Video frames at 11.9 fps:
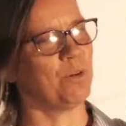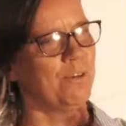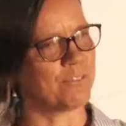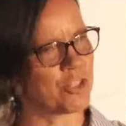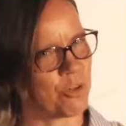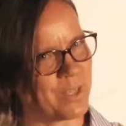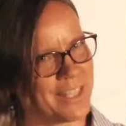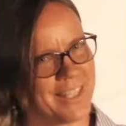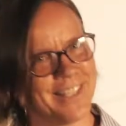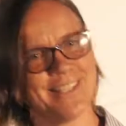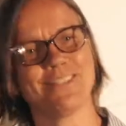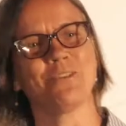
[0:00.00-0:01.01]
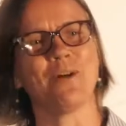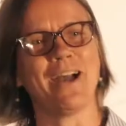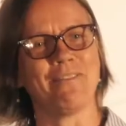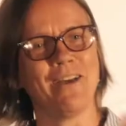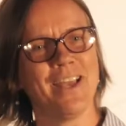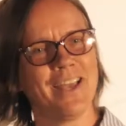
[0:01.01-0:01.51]
you have trees, you
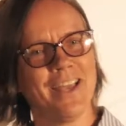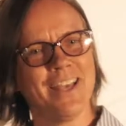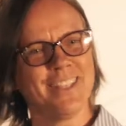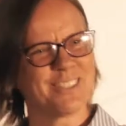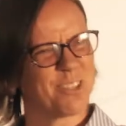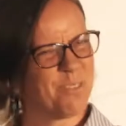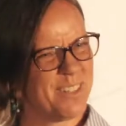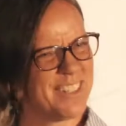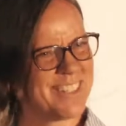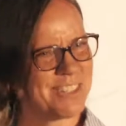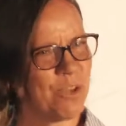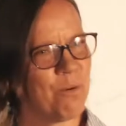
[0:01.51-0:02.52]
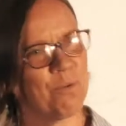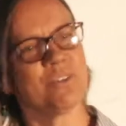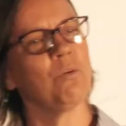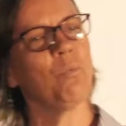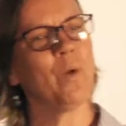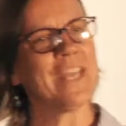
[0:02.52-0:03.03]
have... So
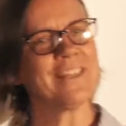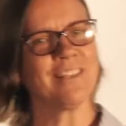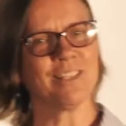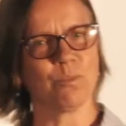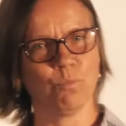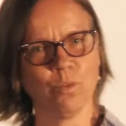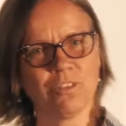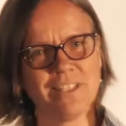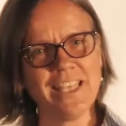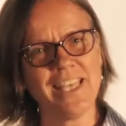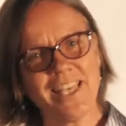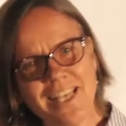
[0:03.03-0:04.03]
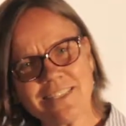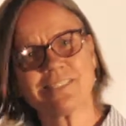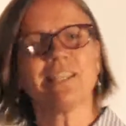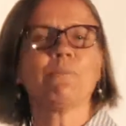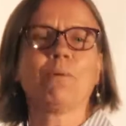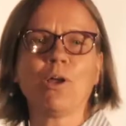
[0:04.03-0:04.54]
the wind would
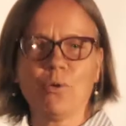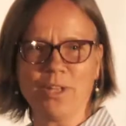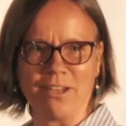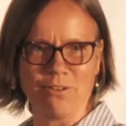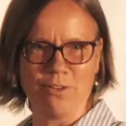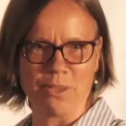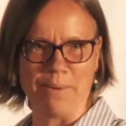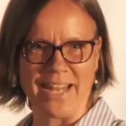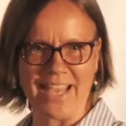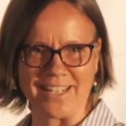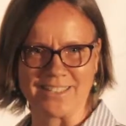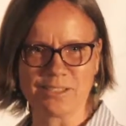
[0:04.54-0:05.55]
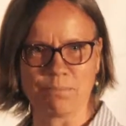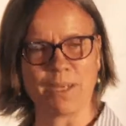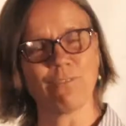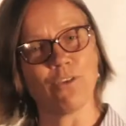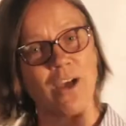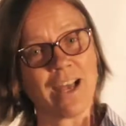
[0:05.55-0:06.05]
easily blow down all the bananas. But
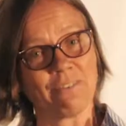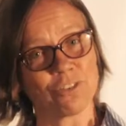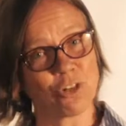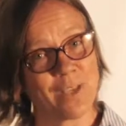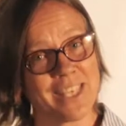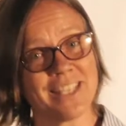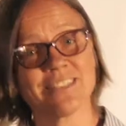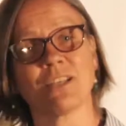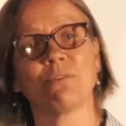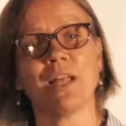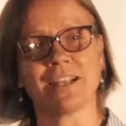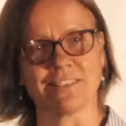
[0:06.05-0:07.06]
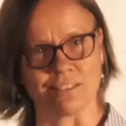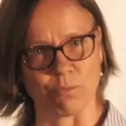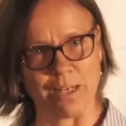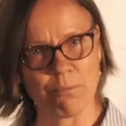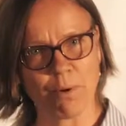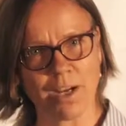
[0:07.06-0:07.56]
if you have trees, they will act as
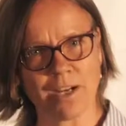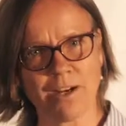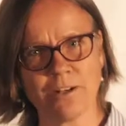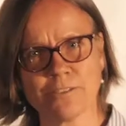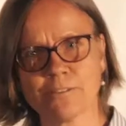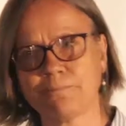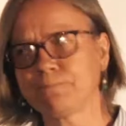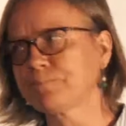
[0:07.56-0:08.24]
windbreakers.